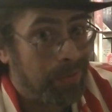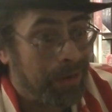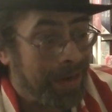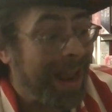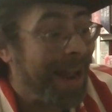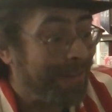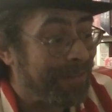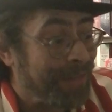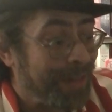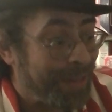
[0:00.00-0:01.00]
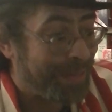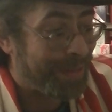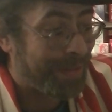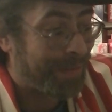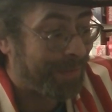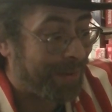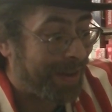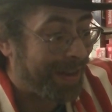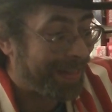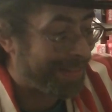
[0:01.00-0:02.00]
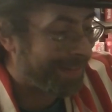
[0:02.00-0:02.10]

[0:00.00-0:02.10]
wouldn't have these otherwise,